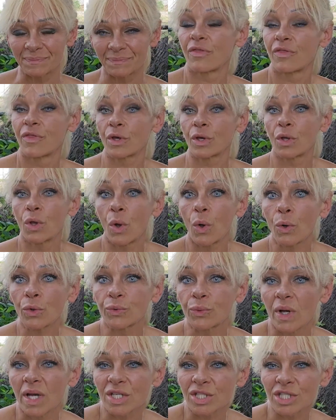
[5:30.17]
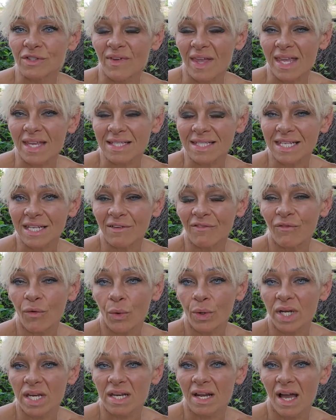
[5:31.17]
The gold rush of
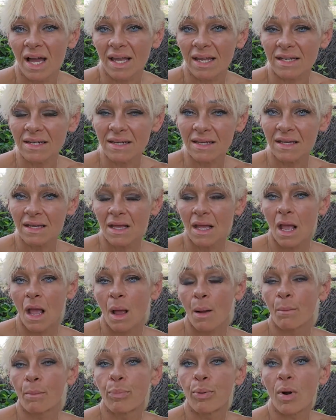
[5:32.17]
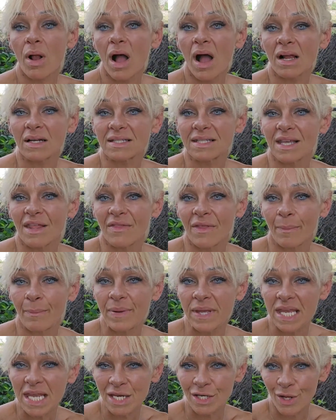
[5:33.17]
1849 brought the
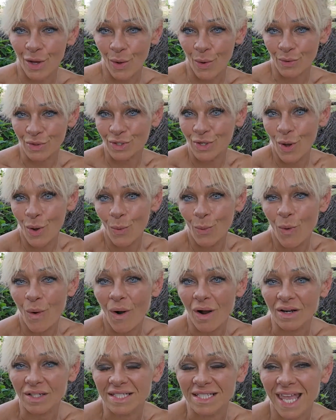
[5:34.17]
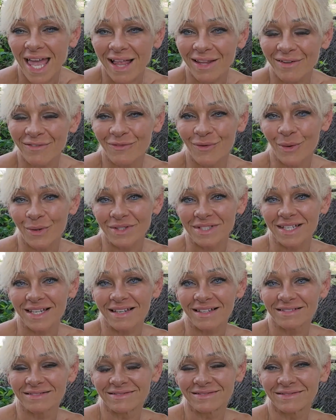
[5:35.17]
Pinot Noir to
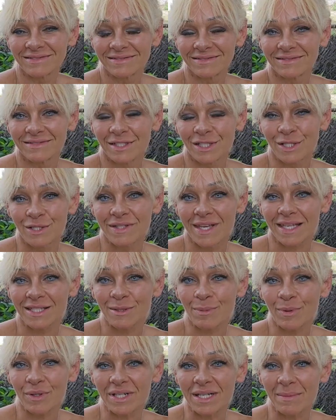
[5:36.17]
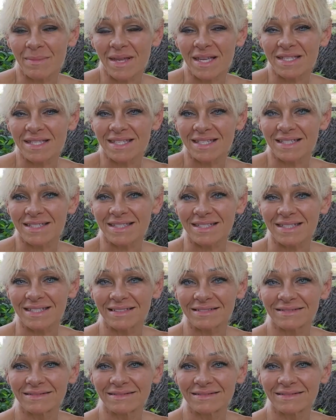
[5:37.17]
California. So that's pretty amazing, isn't it?